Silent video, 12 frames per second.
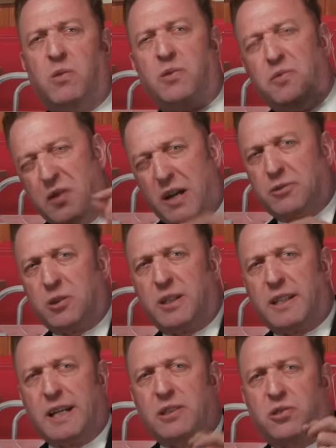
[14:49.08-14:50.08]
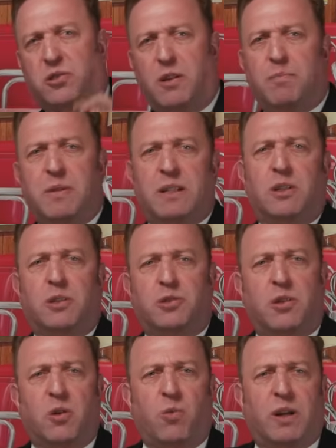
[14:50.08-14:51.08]
will never again submit
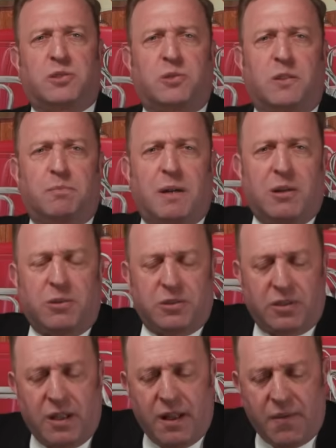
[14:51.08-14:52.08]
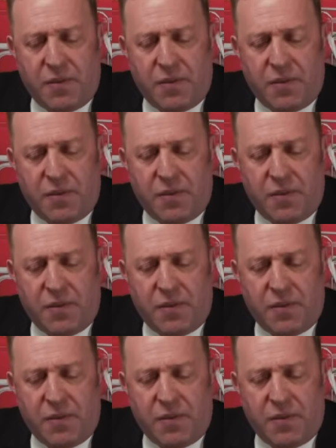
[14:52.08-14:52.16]
to the Western powers.